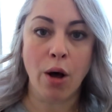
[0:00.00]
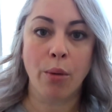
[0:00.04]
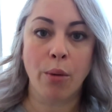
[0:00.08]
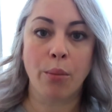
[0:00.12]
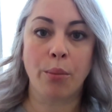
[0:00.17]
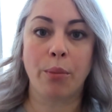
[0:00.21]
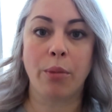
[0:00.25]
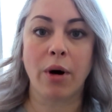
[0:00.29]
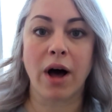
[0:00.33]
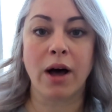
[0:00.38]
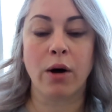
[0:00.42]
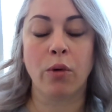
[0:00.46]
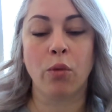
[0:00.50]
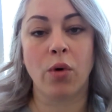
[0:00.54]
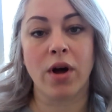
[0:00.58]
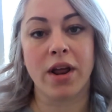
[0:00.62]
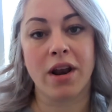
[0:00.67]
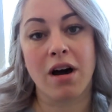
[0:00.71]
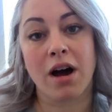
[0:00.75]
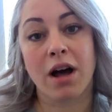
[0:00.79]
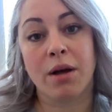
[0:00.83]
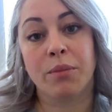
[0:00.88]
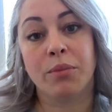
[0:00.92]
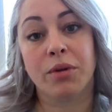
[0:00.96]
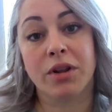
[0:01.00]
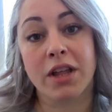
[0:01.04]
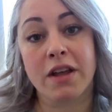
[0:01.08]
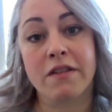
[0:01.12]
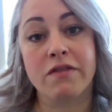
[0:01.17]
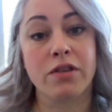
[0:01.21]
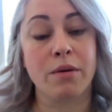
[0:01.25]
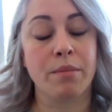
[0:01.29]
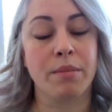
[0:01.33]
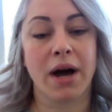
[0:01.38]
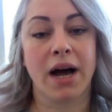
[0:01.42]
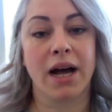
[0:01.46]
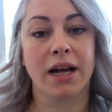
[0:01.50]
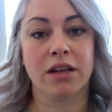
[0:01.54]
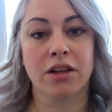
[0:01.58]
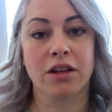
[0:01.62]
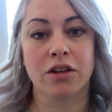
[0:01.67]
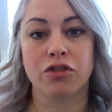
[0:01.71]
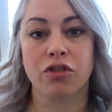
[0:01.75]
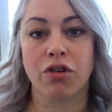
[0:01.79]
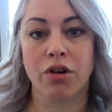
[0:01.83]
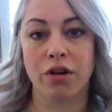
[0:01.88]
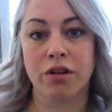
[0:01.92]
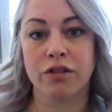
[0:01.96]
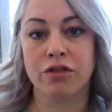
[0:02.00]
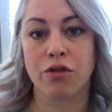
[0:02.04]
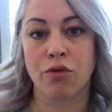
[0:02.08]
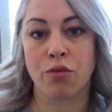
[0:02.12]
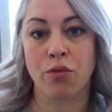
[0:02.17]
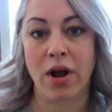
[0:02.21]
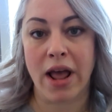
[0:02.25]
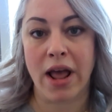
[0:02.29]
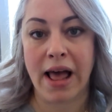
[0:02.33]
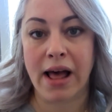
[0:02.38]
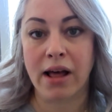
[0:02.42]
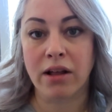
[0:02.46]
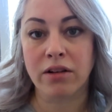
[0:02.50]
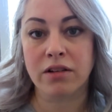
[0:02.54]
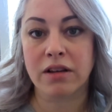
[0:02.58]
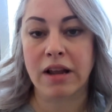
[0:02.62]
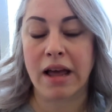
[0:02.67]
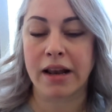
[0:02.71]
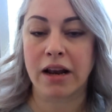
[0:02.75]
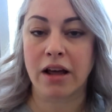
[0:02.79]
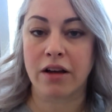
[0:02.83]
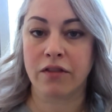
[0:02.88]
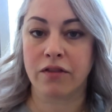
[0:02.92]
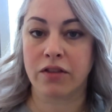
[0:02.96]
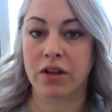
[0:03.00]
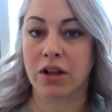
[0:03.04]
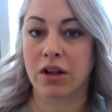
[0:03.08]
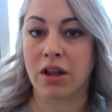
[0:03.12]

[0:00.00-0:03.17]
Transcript: But when I believe the market turns around and I feel